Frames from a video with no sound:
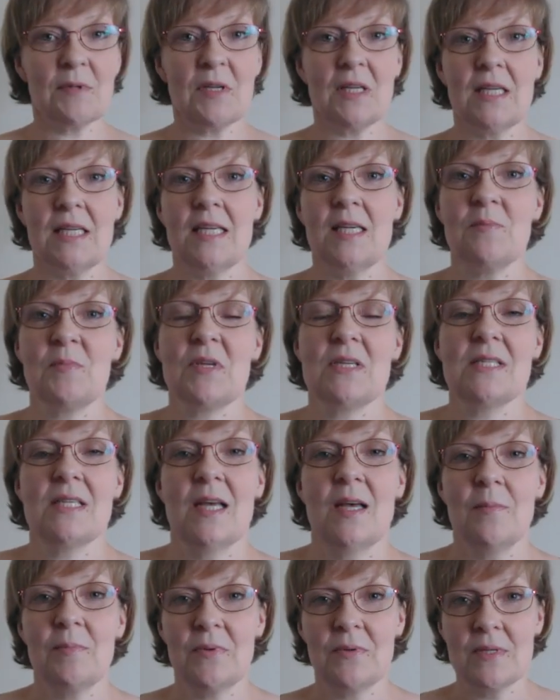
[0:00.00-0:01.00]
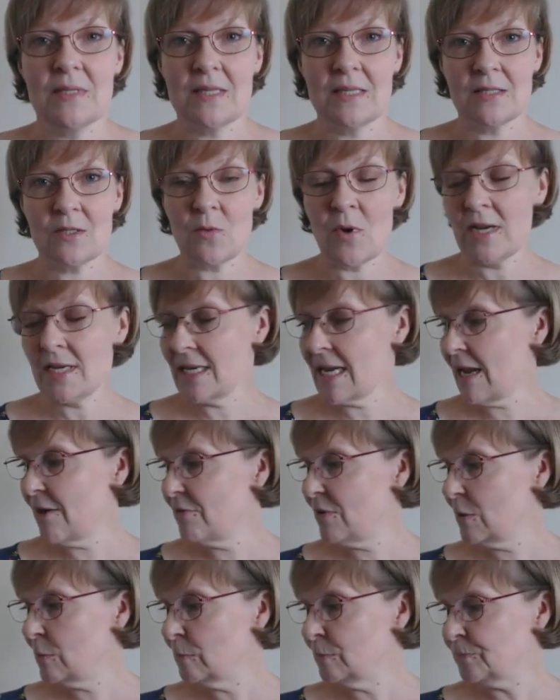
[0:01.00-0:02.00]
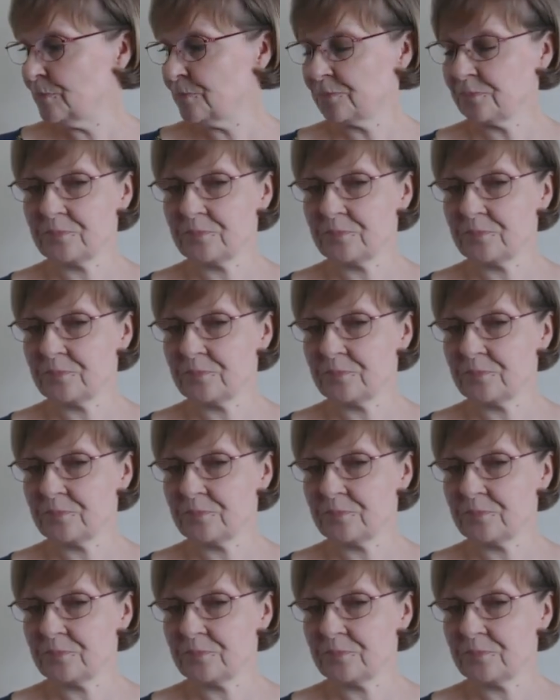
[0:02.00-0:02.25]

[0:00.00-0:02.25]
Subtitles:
I'm going to keep this up because it's quite narrow,